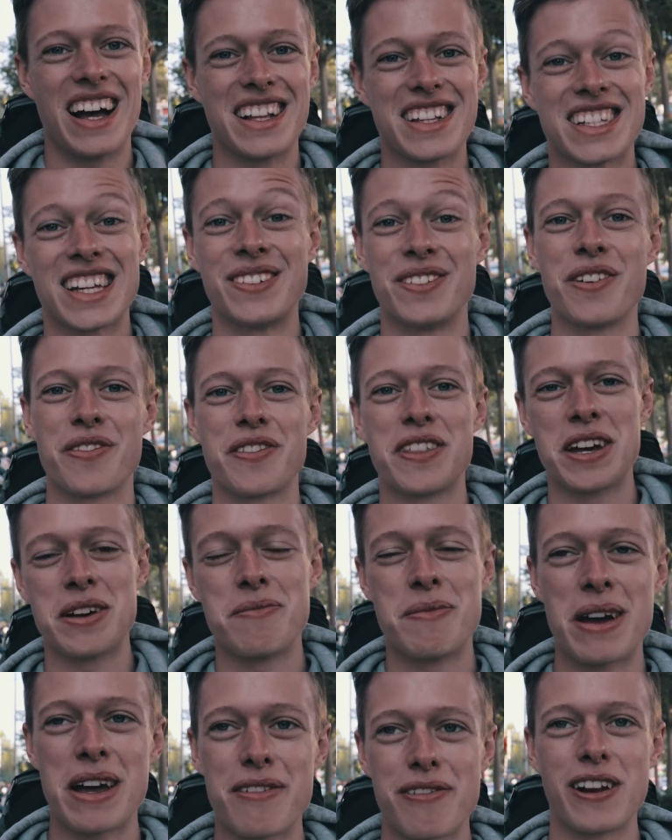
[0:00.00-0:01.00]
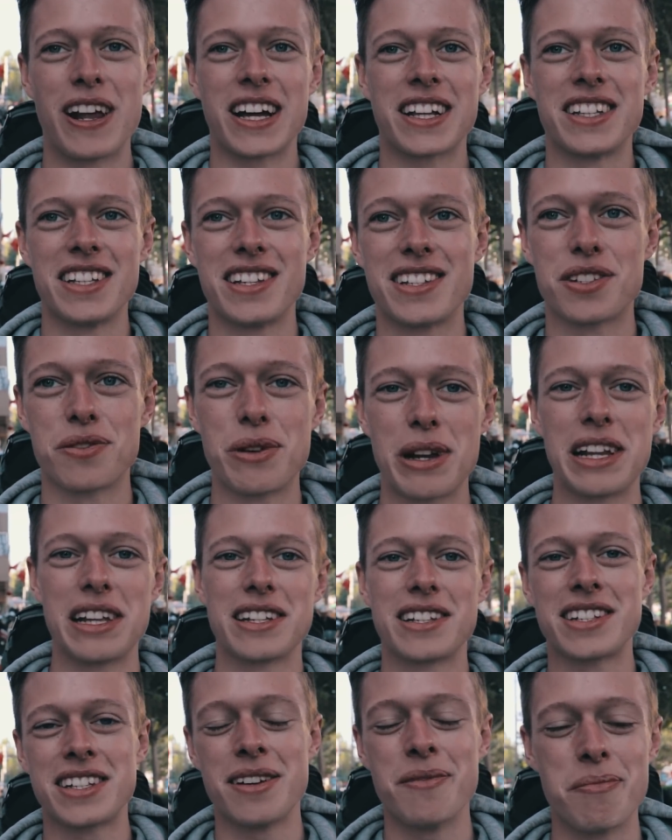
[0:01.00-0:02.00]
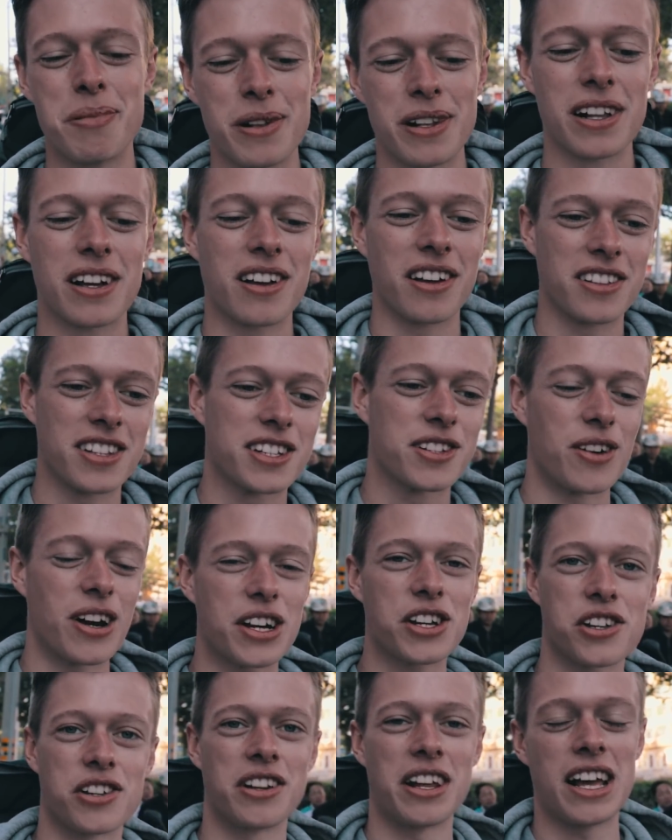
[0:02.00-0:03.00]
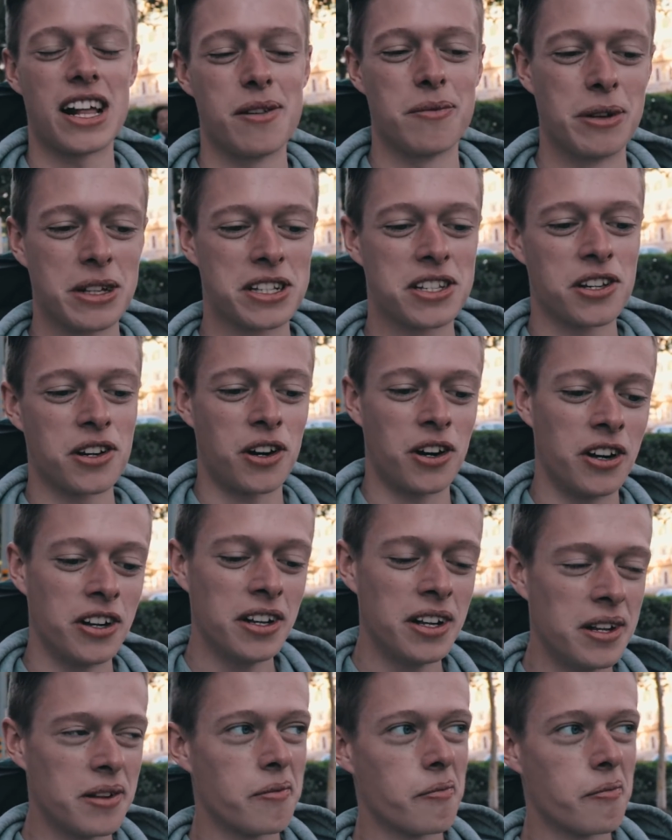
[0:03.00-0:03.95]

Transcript: some of them have like these really simple construction helmets on.